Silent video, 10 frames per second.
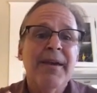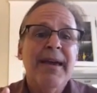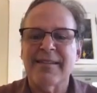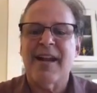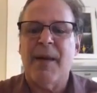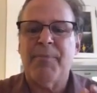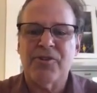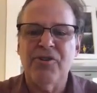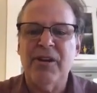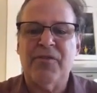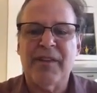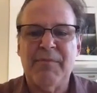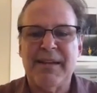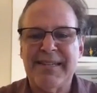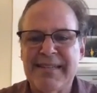This is an opportunity for
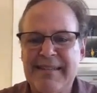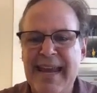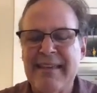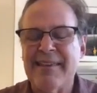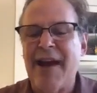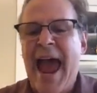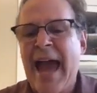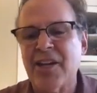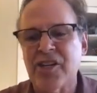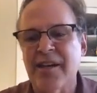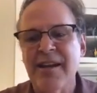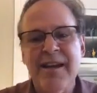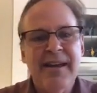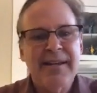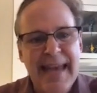them to take their action,
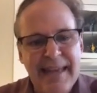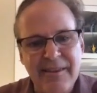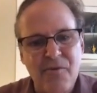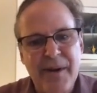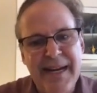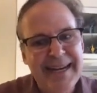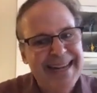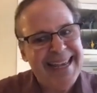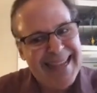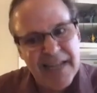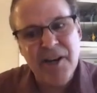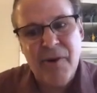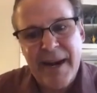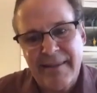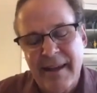take their reading, and
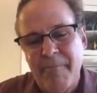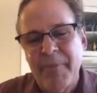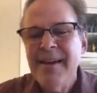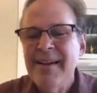integrate them.